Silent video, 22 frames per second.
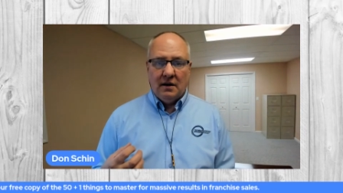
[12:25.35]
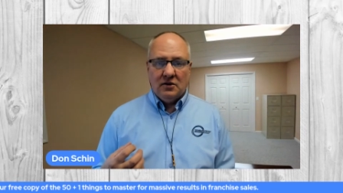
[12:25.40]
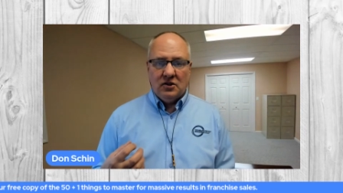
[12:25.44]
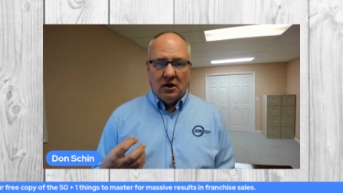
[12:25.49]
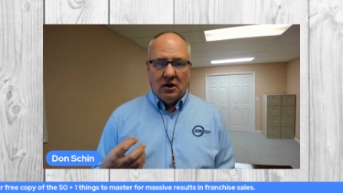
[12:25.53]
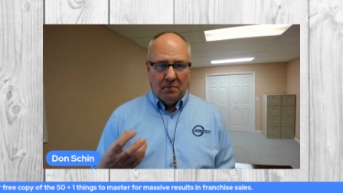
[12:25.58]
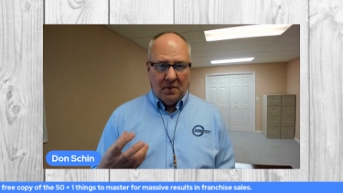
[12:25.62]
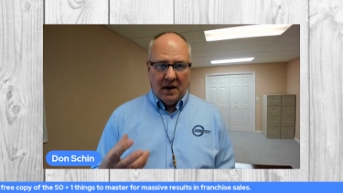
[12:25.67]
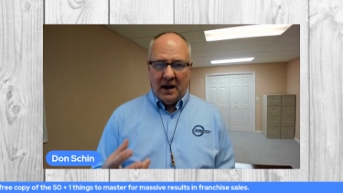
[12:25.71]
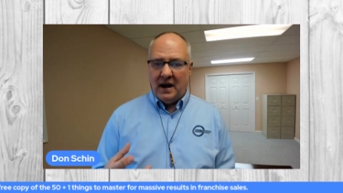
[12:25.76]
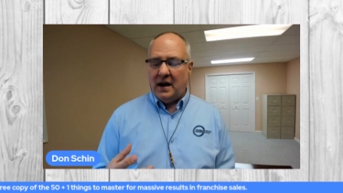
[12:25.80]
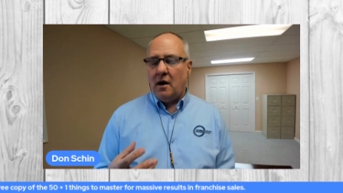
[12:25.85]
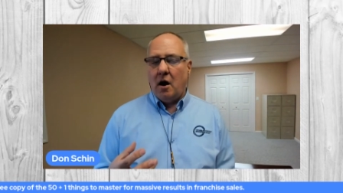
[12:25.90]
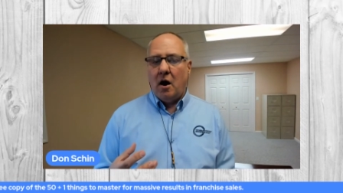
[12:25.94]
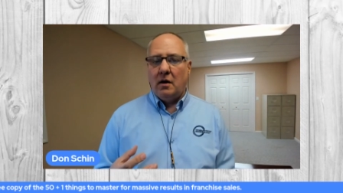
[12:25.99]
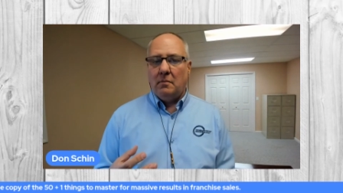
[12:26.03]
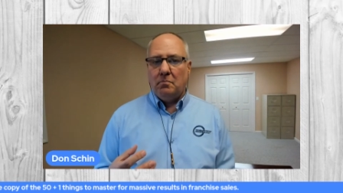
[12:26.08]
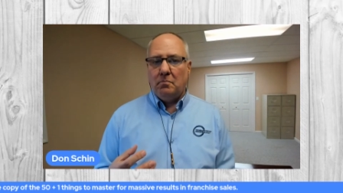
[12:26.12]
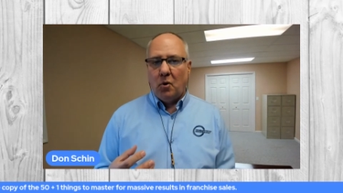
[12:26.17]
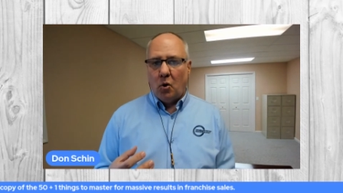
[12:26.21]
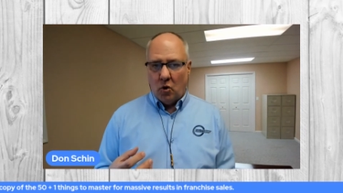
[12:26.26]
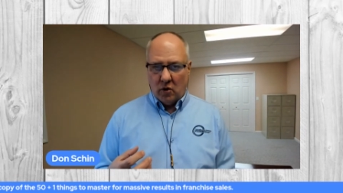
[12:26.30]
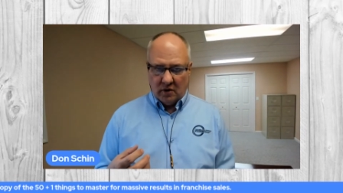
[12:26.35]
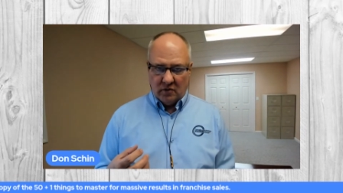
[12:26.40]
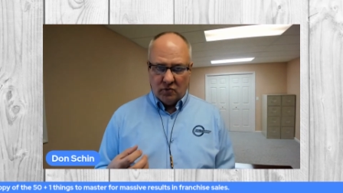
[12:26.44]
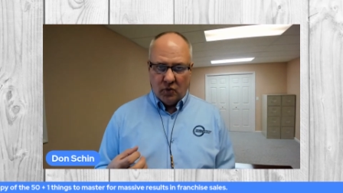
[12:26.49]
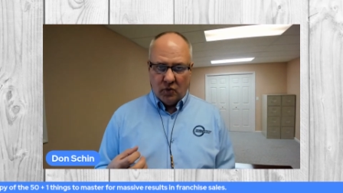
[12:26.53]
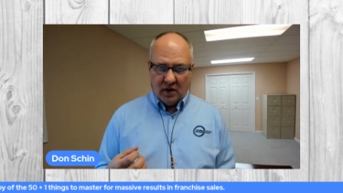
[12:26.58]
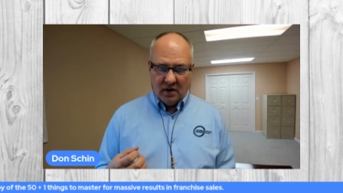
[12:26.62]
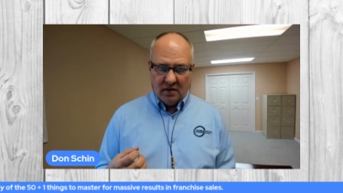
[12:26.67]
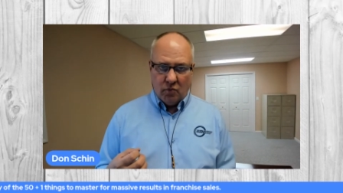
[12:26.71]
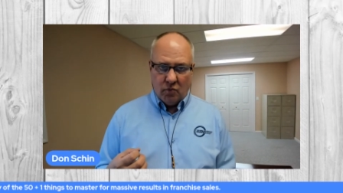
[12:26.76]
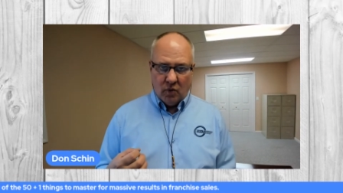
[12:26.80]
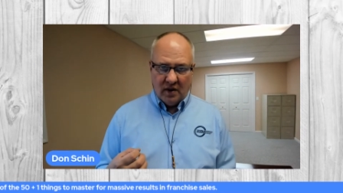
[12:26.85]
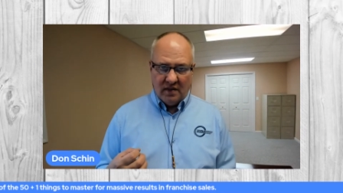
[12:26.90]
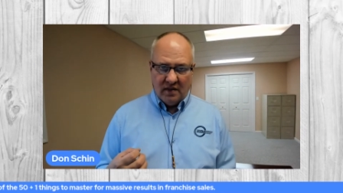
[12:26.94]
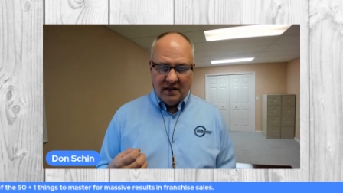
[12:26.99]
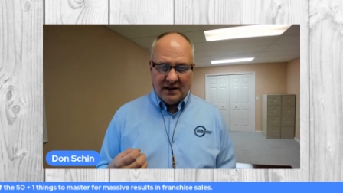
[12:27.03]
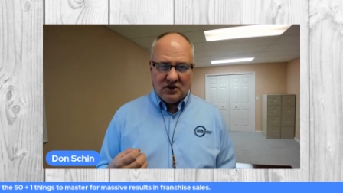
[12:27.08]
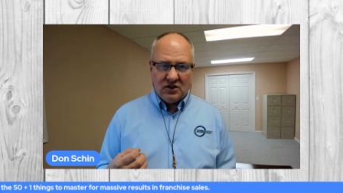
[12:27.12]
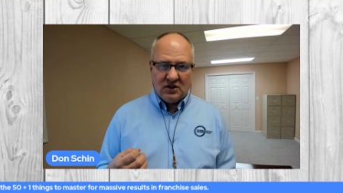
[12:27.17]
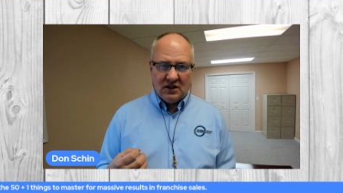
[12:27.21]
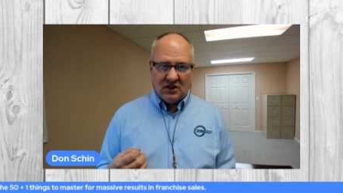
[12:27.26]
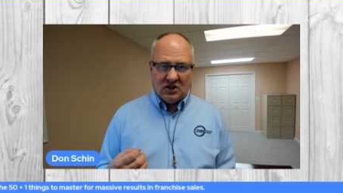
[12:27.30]
to being on board with
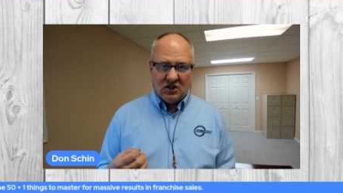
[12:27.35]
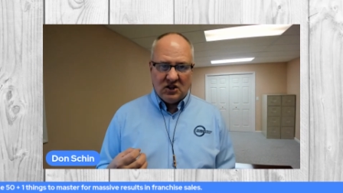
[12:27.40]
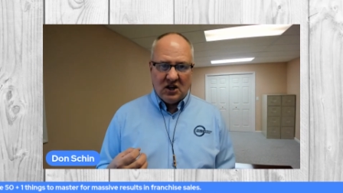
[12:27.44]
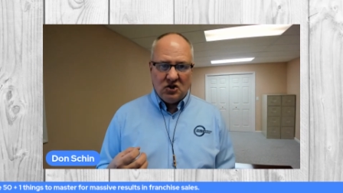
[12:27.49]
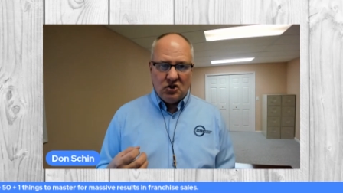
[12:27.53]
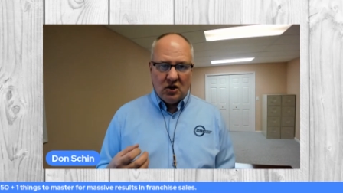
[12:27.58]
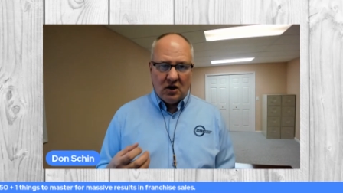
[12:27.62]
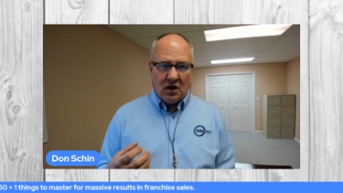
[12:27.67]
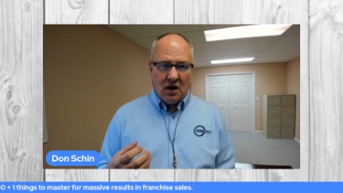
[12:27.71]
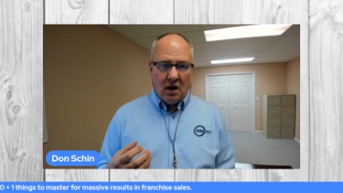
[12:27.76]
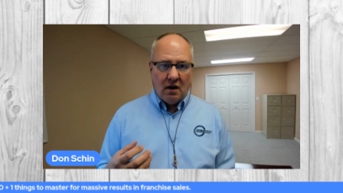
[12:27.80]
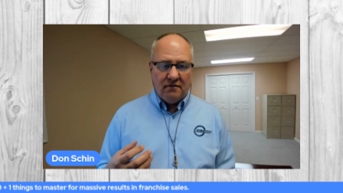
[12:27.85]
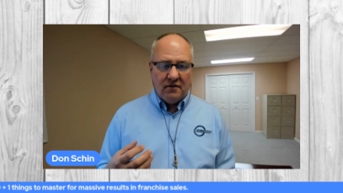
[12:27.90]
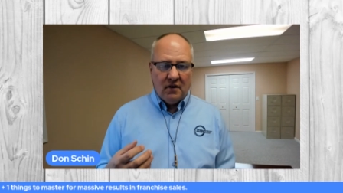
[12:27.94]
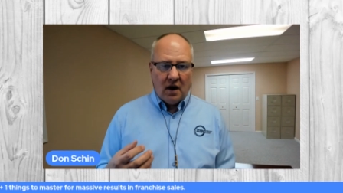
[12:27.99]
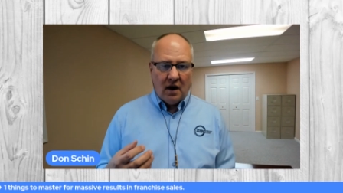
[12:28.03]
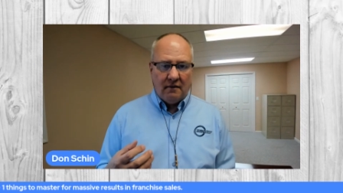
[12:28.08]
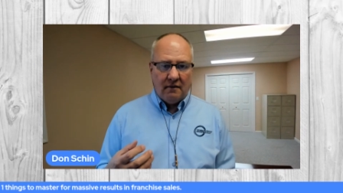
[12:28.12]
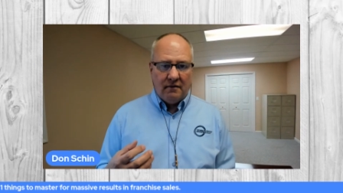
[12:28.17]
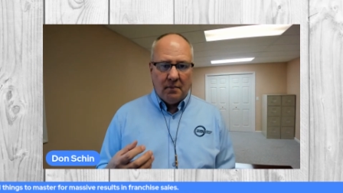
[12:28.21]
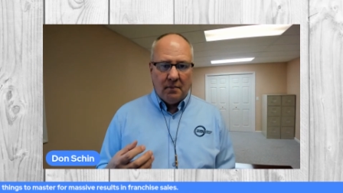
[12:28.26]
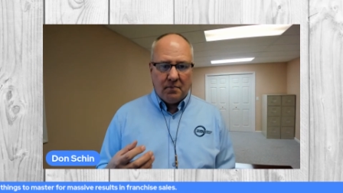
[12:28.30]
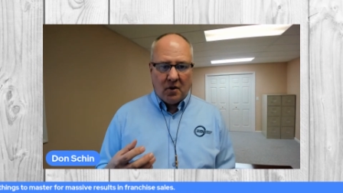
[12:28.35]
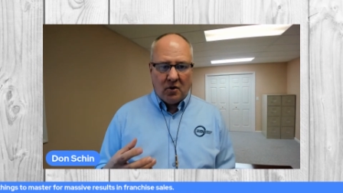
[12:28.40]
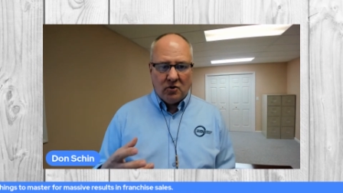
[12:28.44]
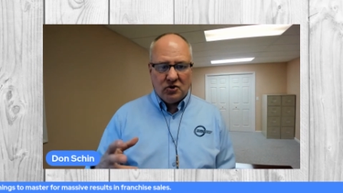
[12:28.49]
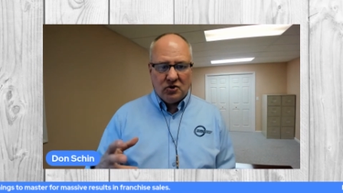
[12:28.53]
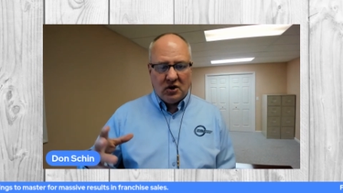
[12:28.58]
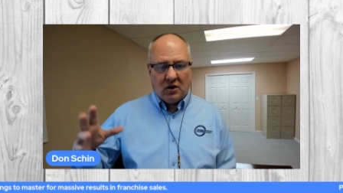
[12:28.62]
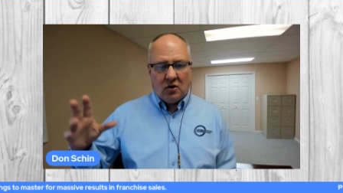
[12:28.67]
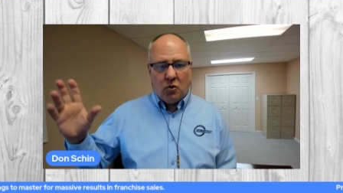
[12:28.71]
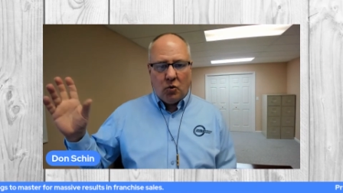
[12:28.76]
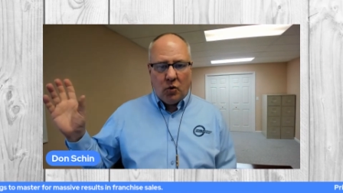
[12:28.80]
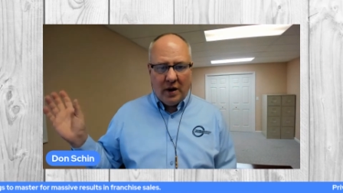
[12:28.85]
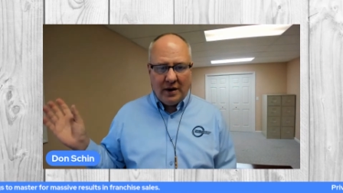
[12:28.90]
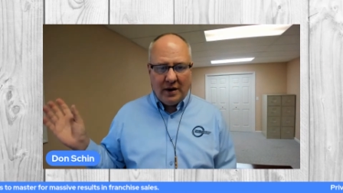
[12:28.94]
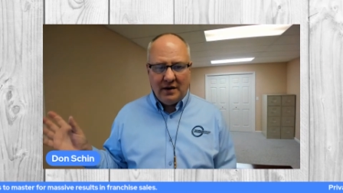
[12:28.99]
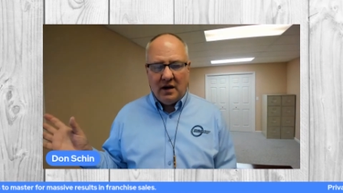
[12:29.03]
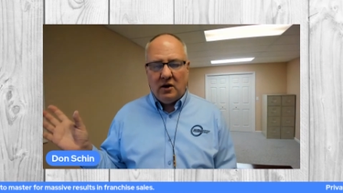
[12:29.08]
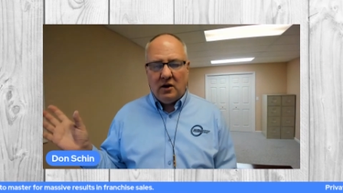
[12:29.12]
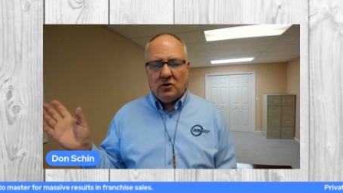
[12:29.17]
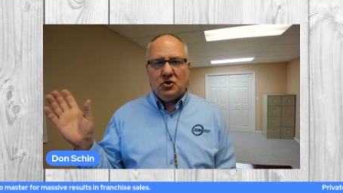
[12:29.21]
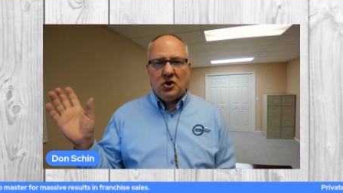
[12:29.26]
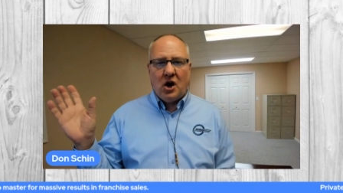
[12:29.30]
this decision of the person
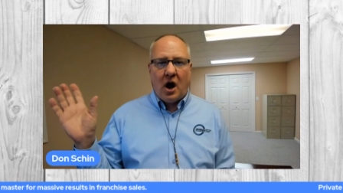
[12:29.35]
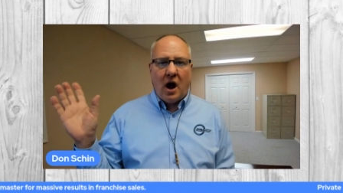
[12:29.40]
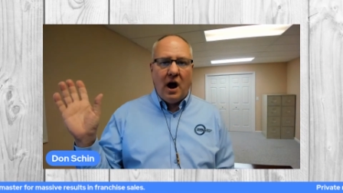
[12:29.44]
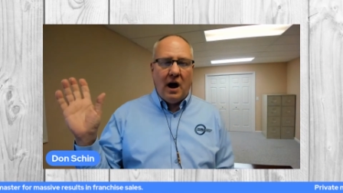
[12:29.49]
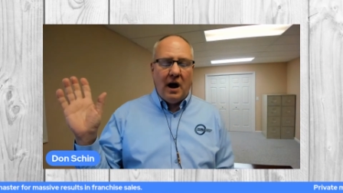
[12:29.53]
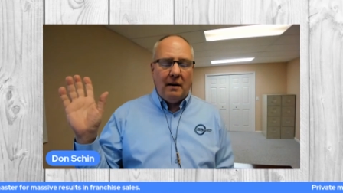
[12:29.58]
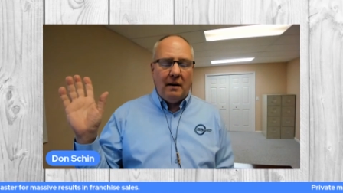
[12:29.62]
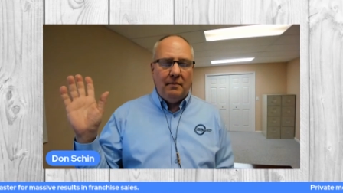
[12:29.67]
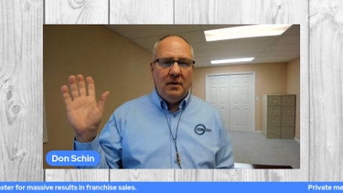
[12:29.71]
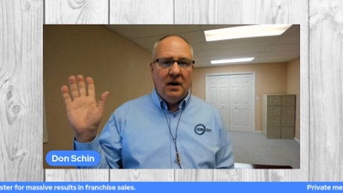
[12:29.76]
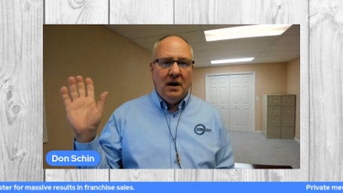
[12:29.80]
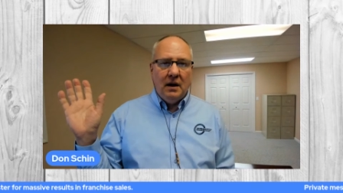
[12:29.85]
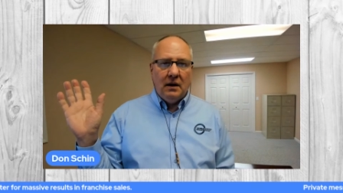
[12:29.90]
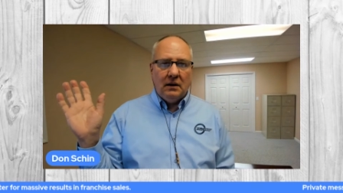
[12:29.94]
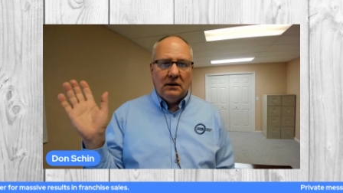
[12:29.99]
quitting their job,